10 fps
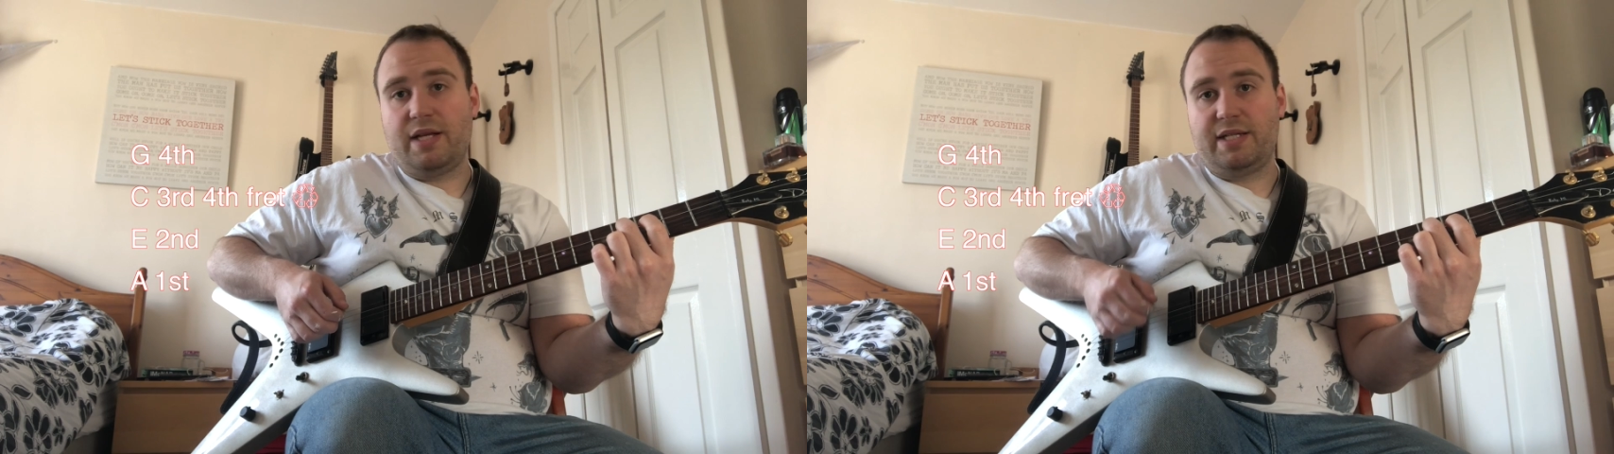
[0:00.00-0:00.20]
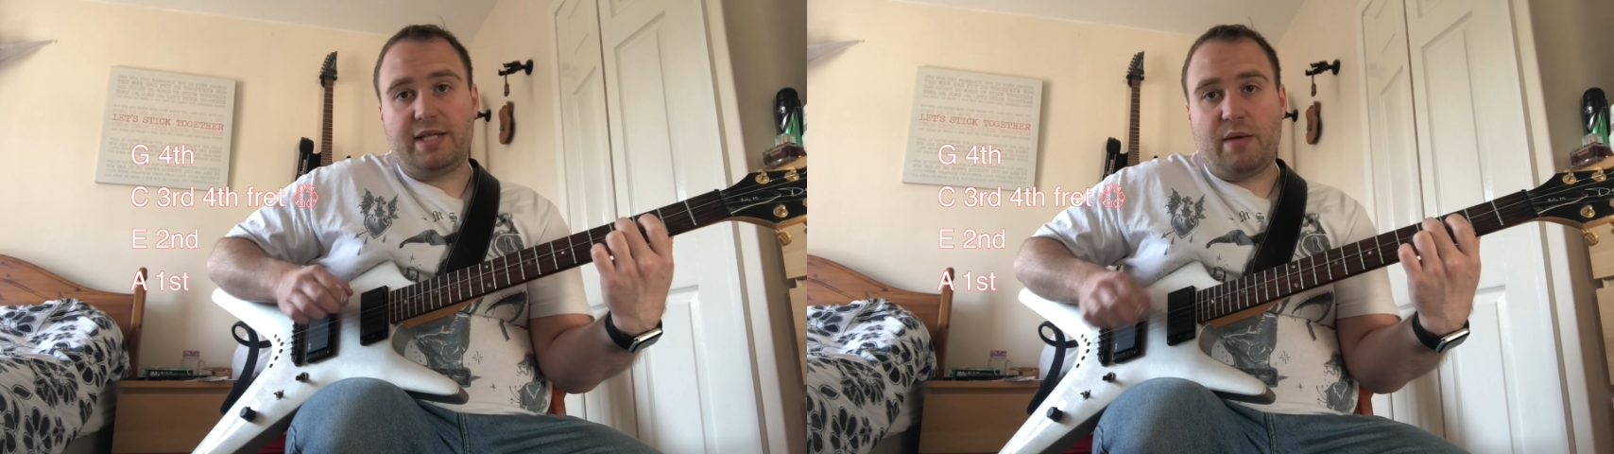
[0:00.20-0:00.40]

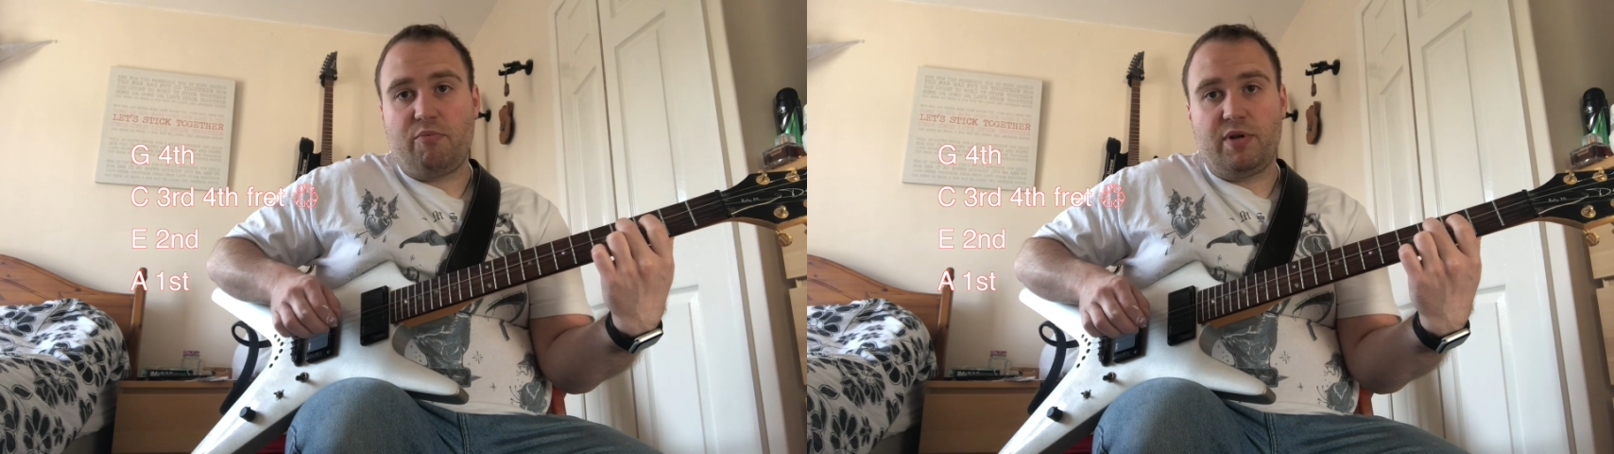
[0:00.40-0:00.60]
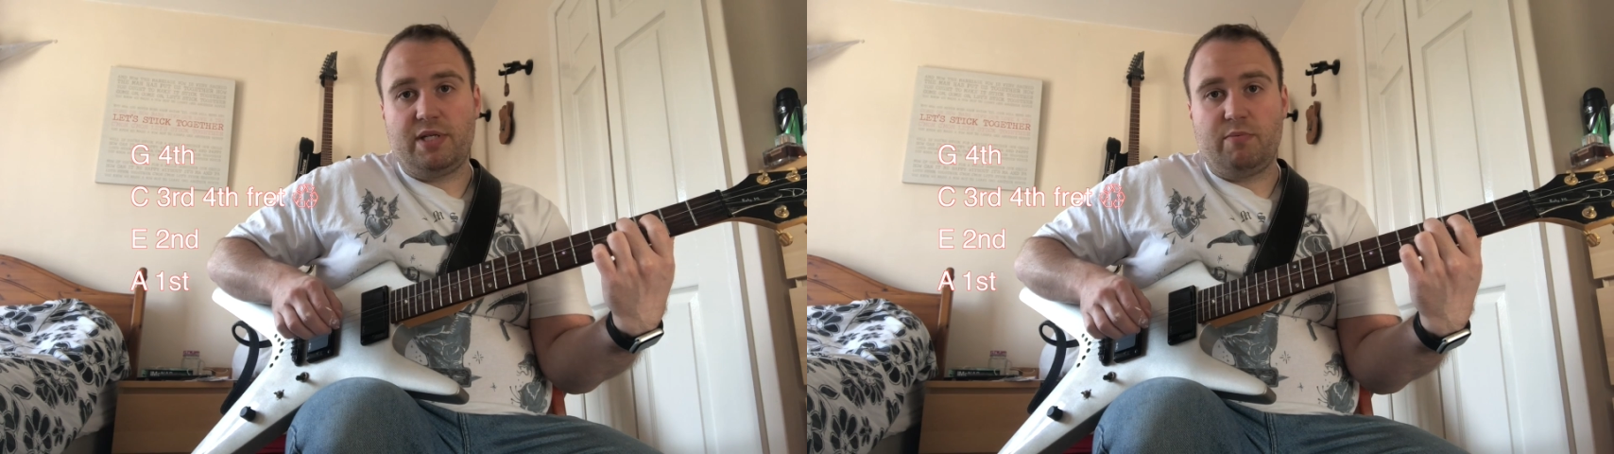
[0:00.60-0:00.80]
Same
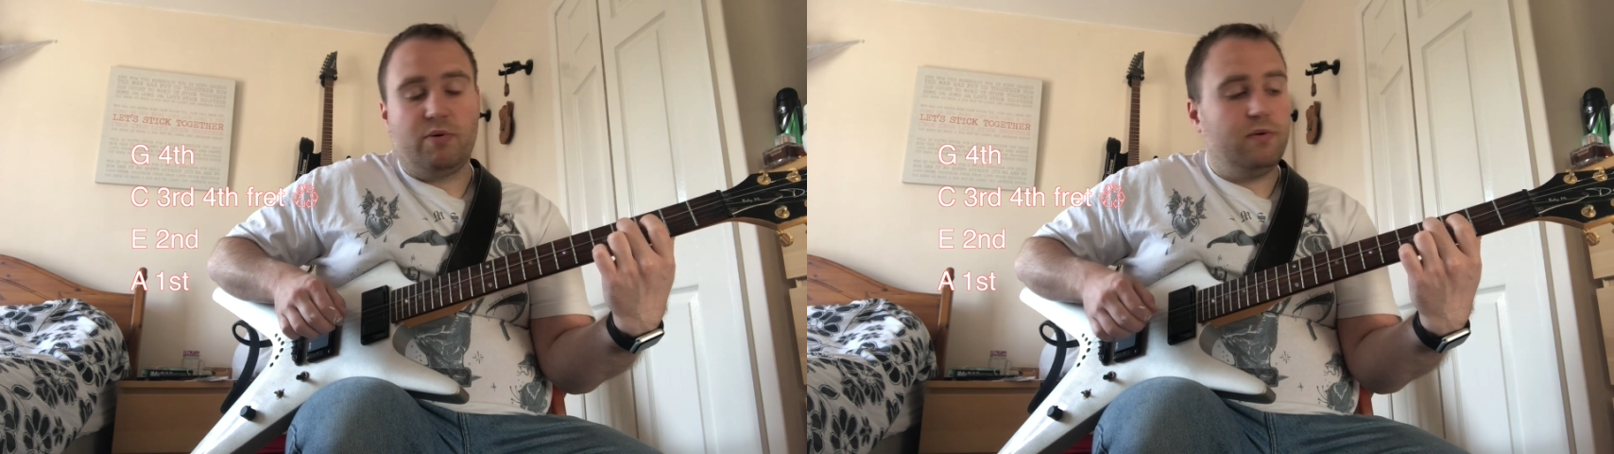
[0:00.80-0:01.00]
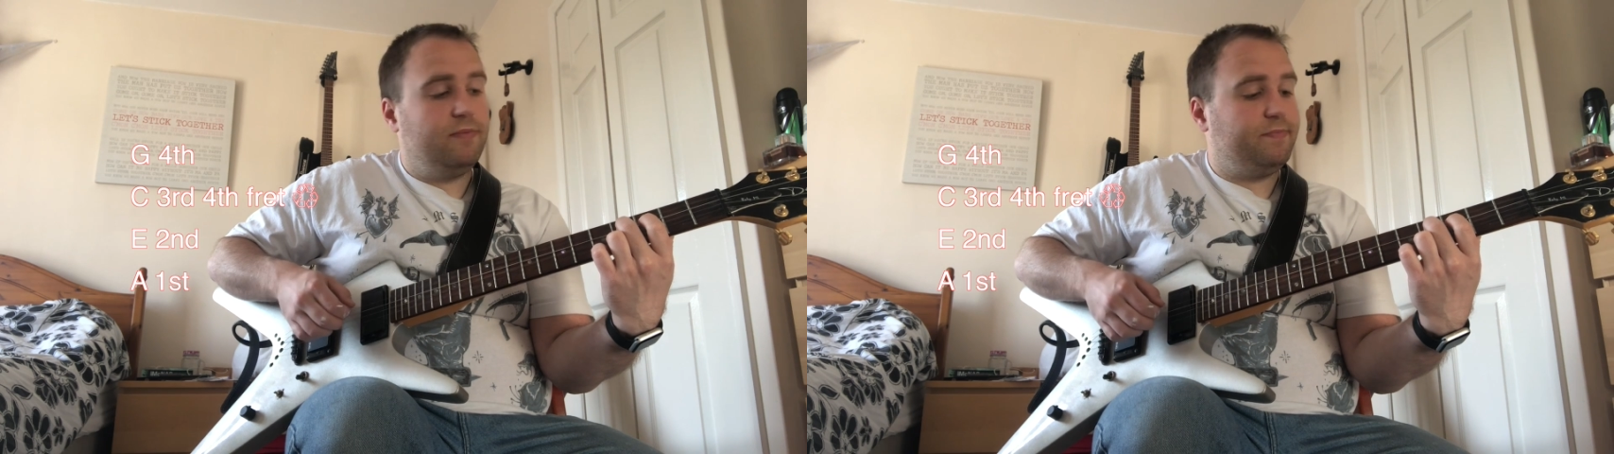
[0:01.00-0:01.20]

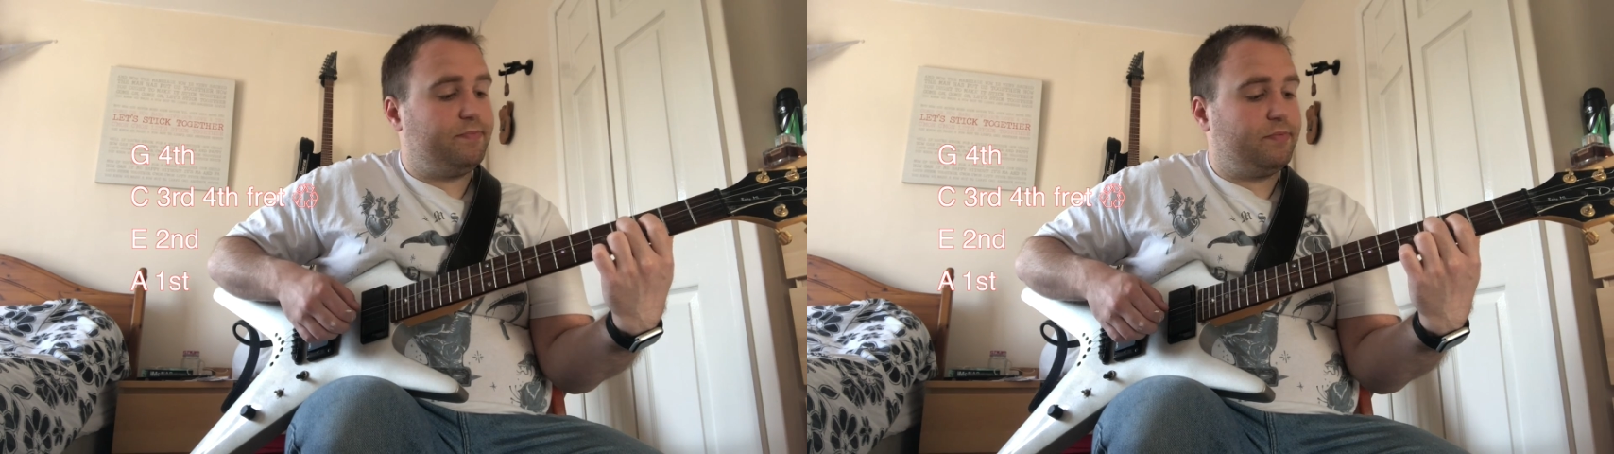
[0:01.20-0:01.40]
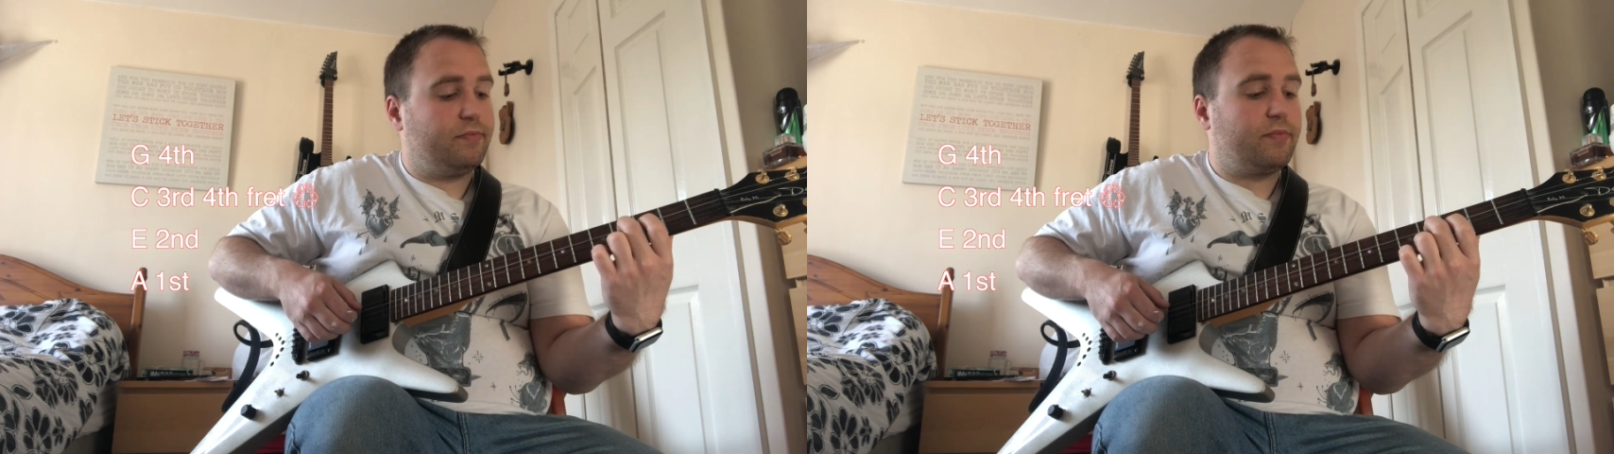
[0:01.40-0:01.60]
principle,
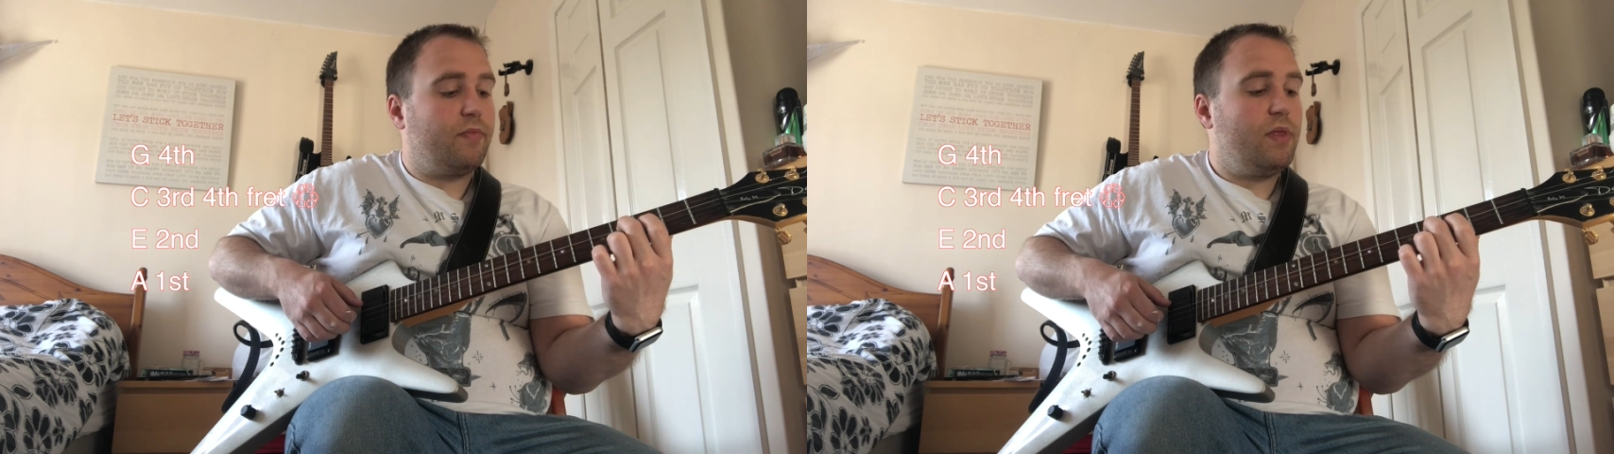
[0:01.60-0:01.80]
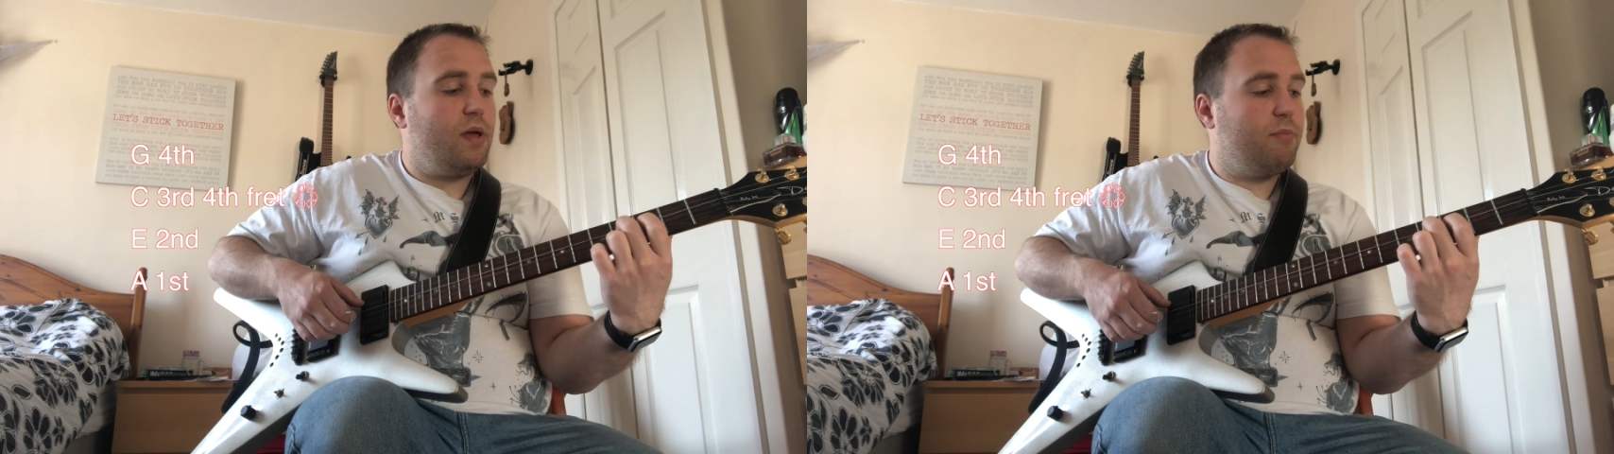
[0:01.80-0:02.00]

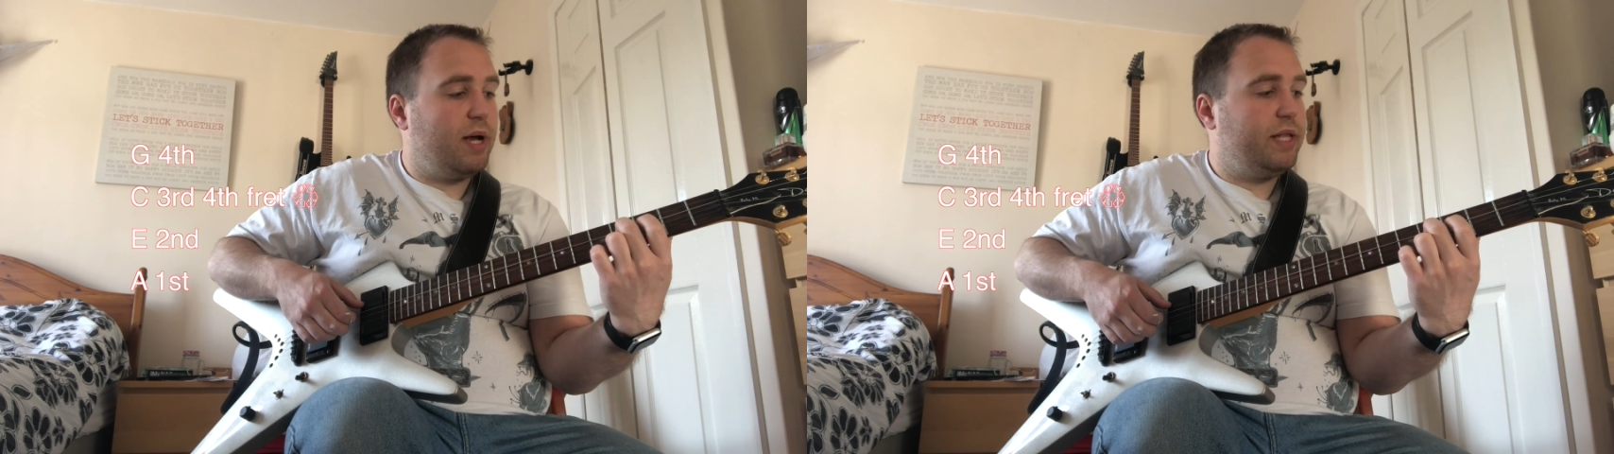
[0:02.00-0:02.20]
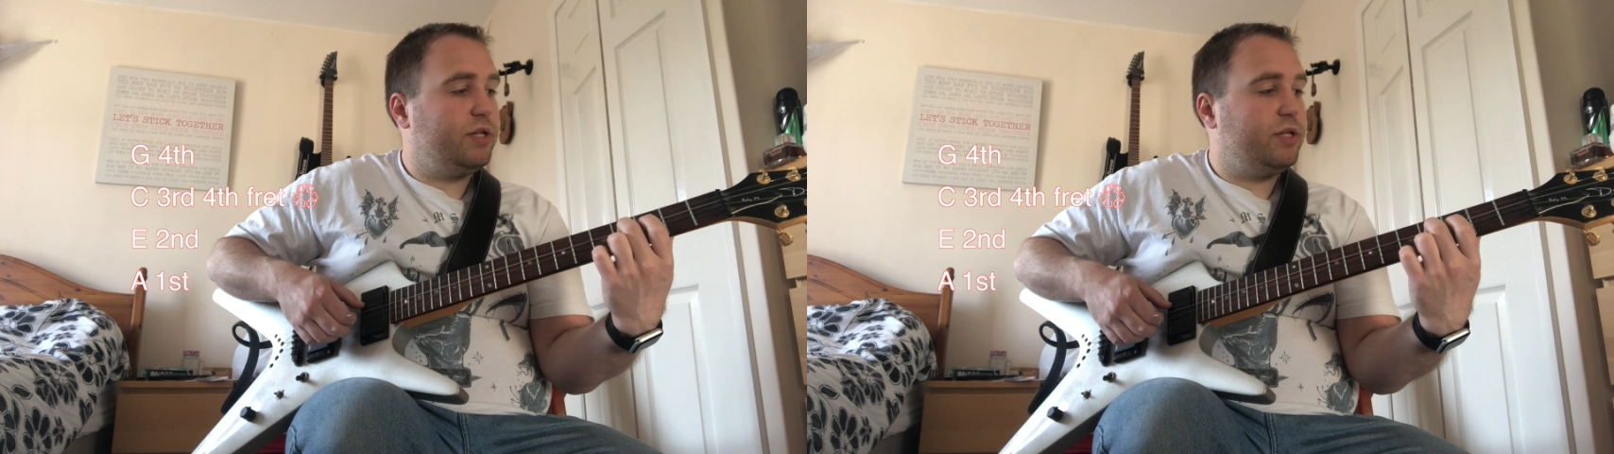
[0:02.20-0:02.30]
playing